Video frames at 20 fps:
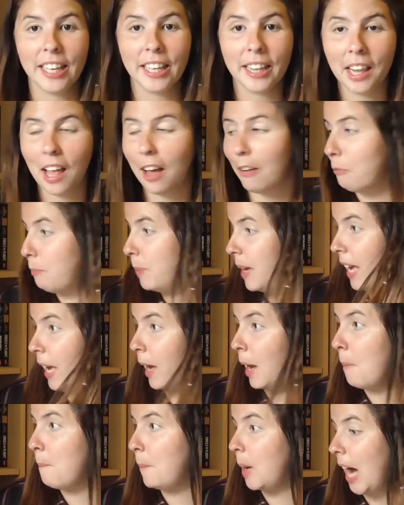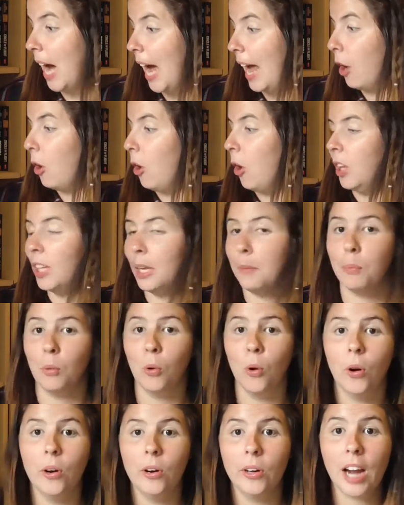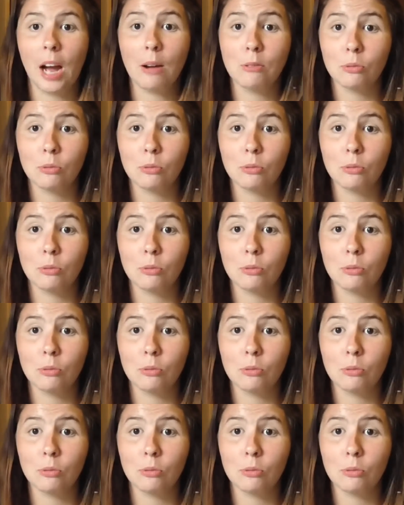Can Love Be by Holly Bourne.